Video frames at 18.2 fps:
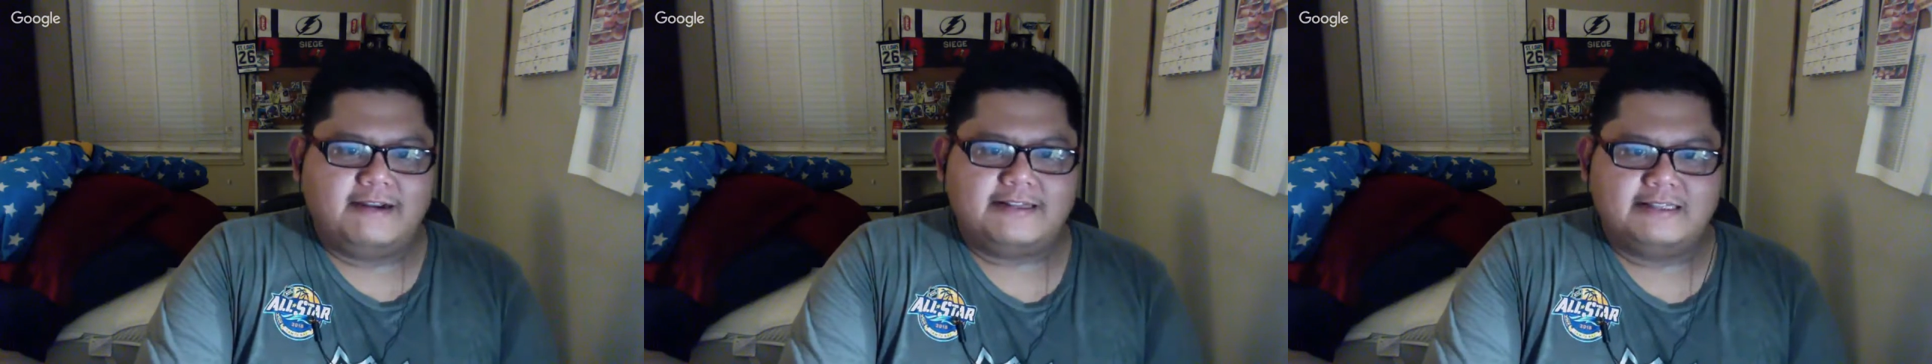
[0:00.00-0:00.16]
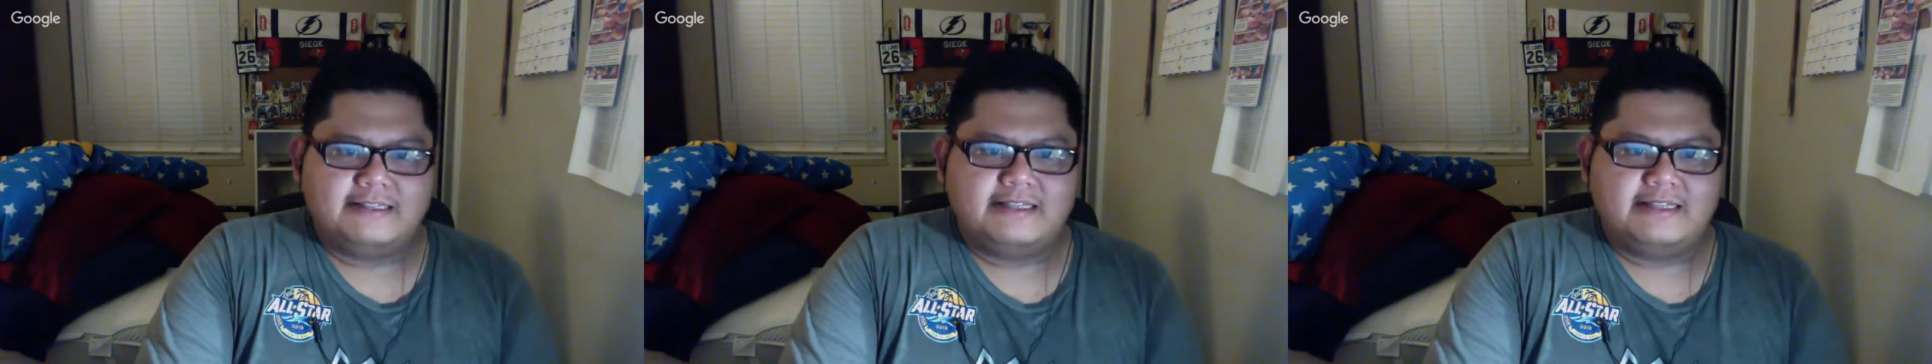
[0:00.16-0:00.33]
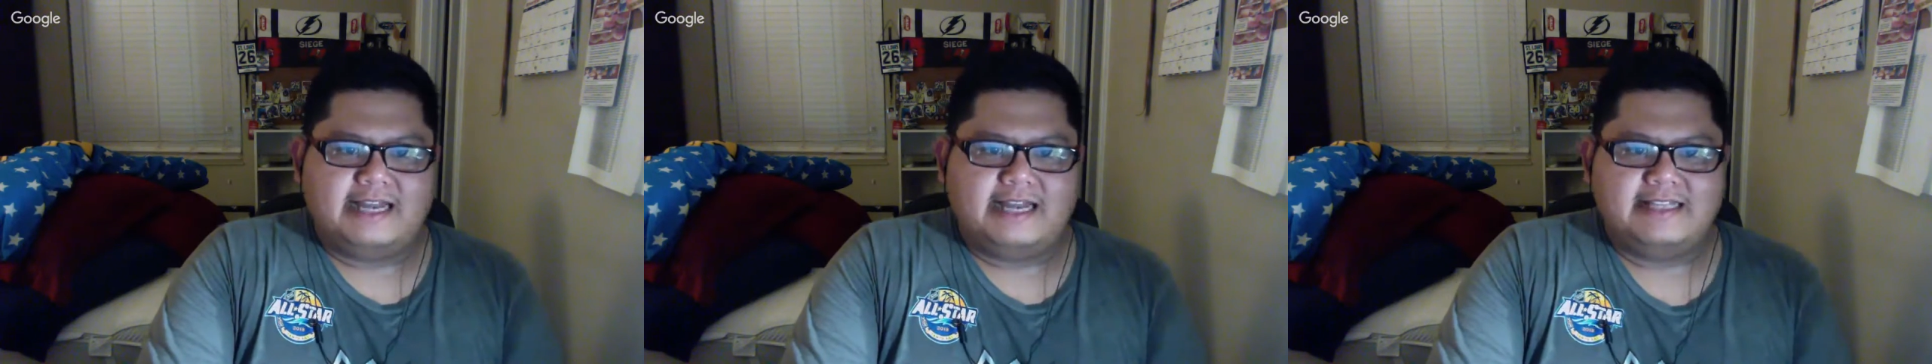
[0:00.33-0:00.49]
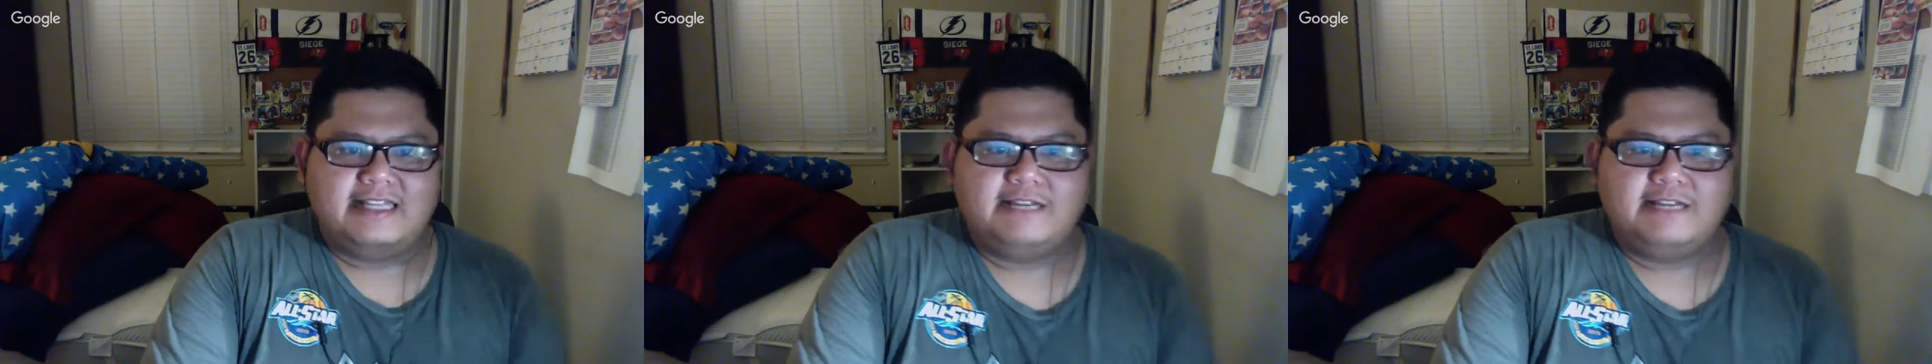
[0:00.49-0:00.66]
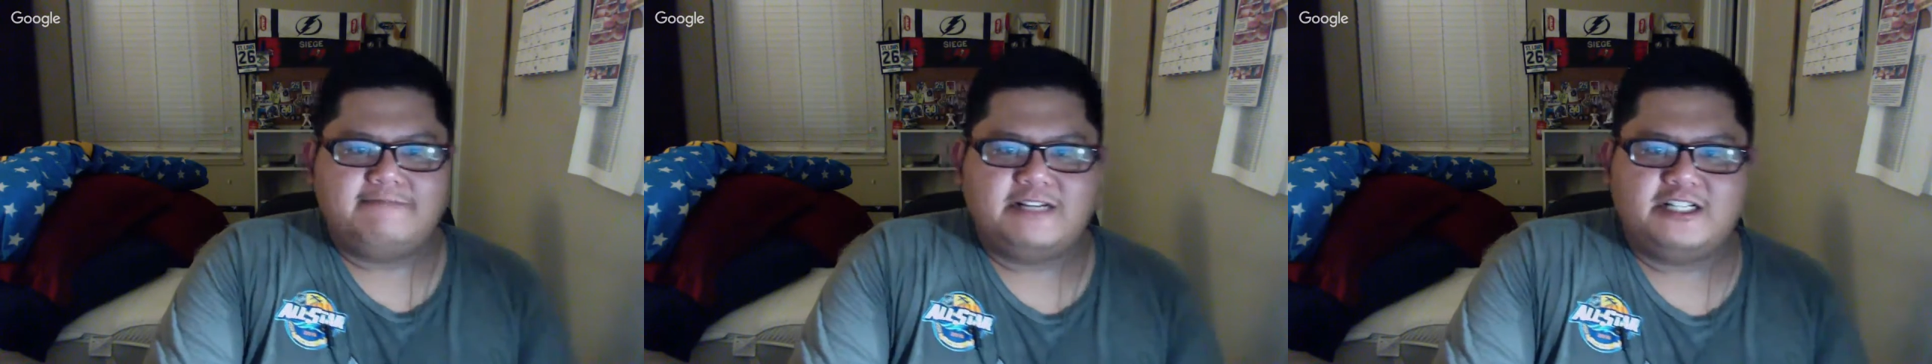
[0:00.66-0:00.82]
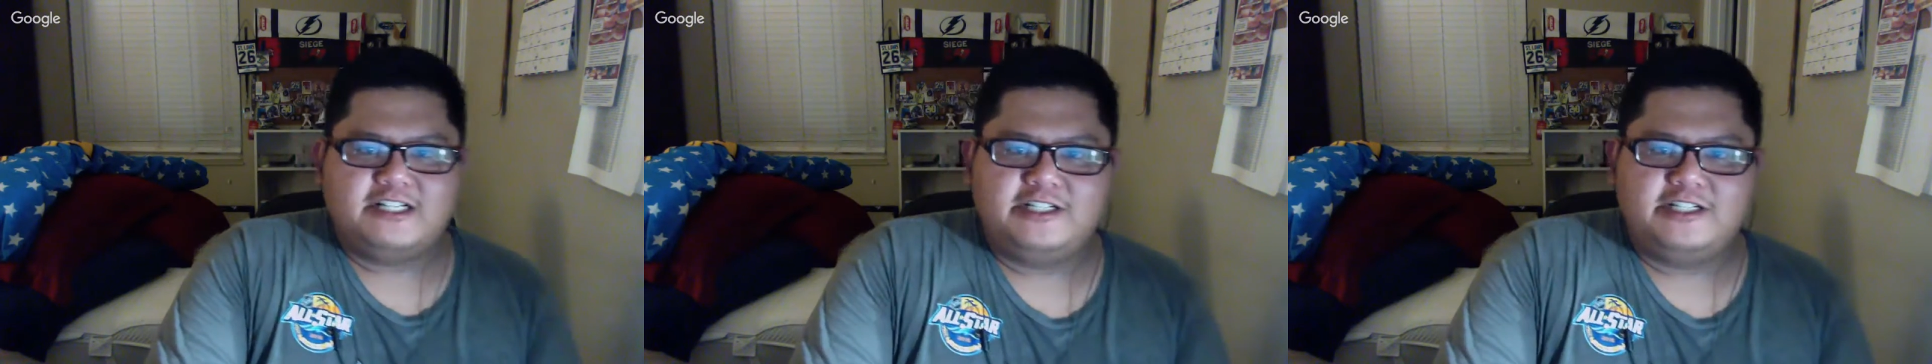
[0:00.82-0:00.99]
And I think
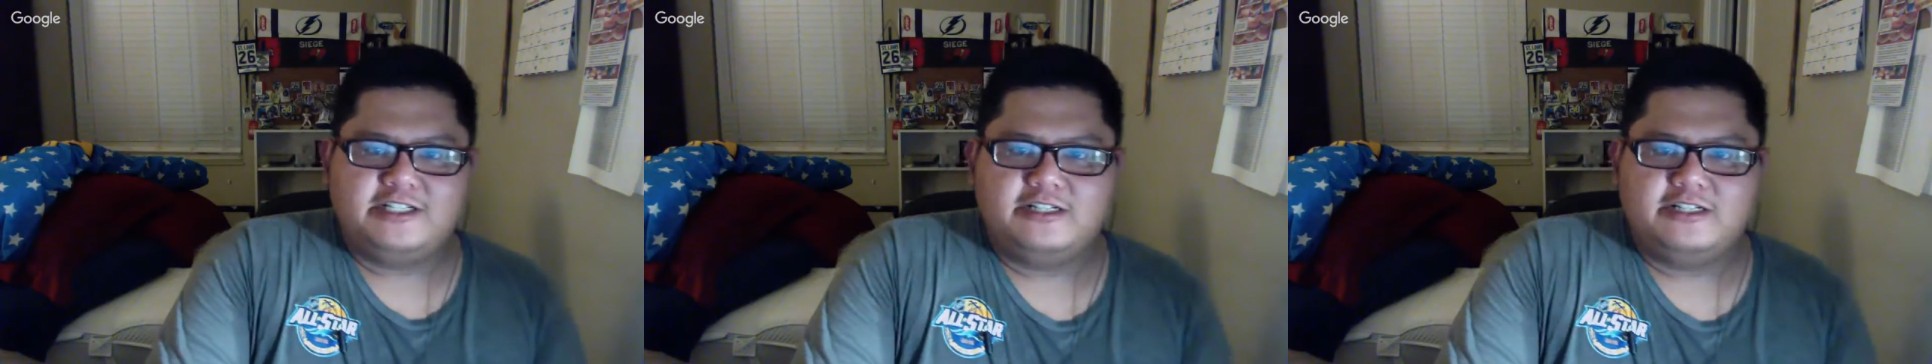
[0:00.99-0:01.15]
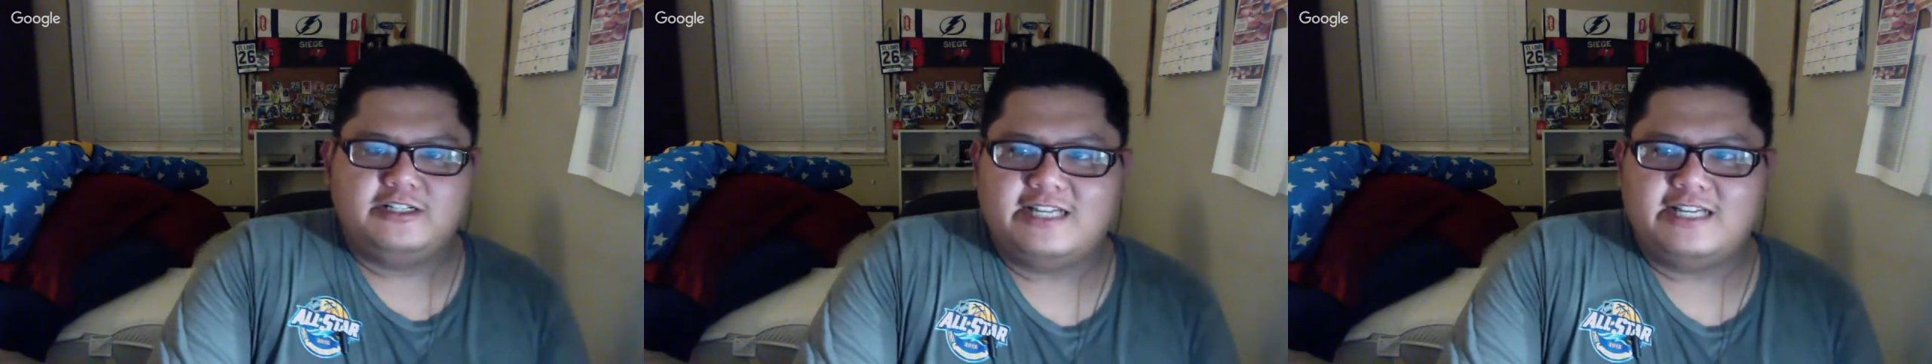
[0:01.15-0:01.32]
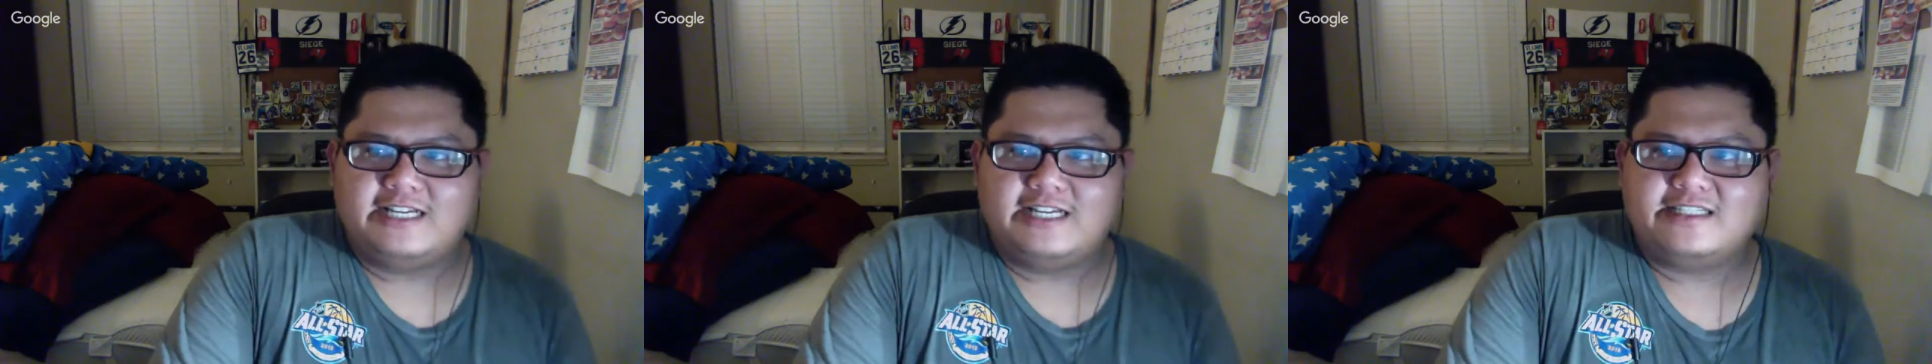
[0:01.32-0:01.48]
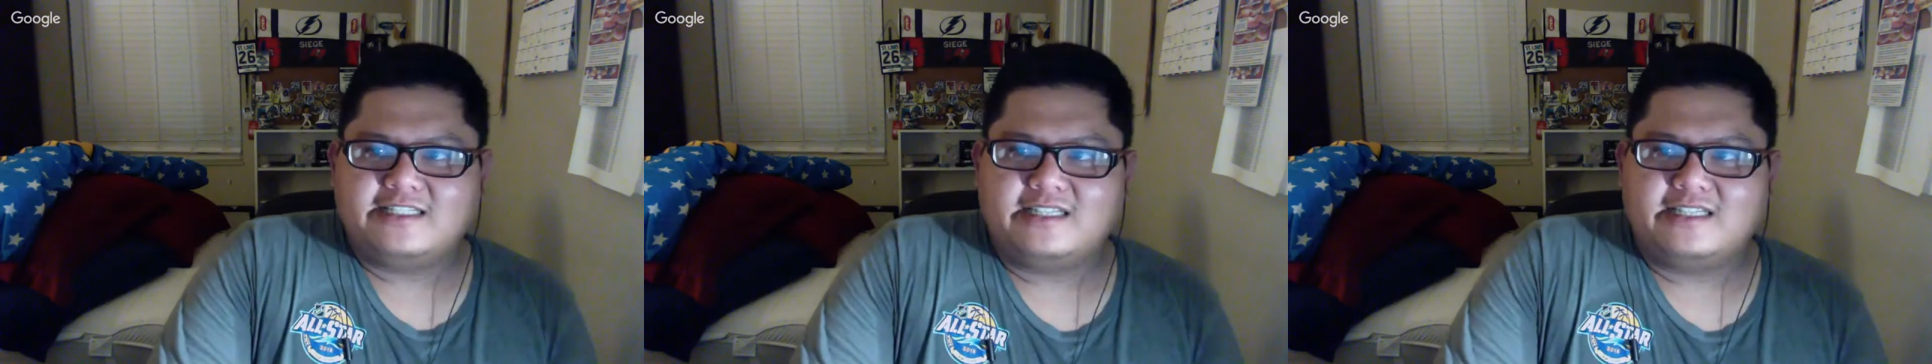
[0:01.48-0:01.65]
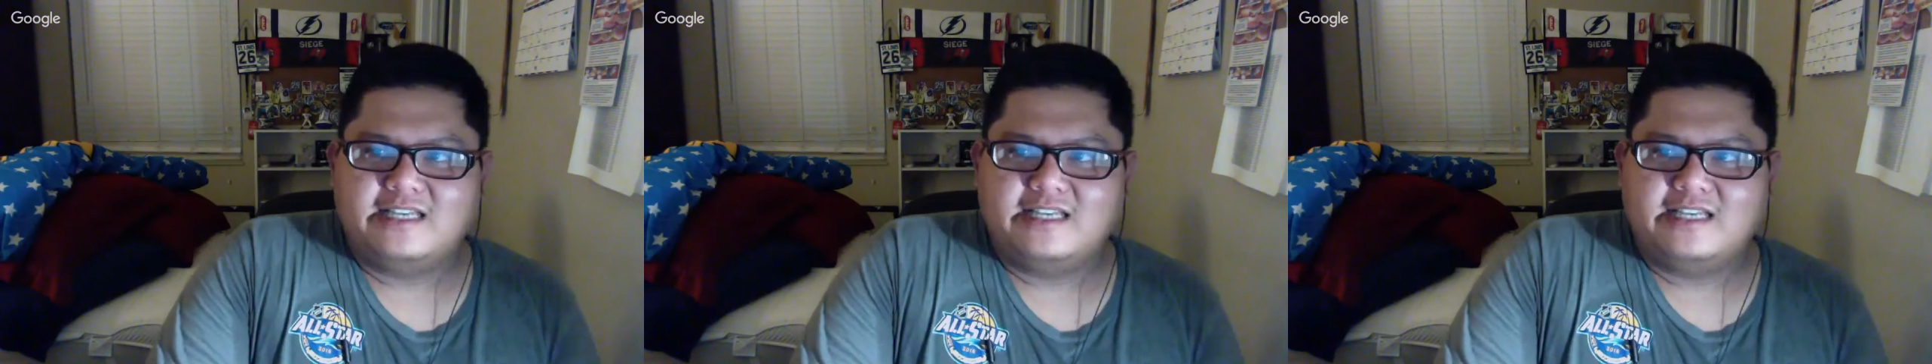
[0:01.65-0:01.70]
because she knows that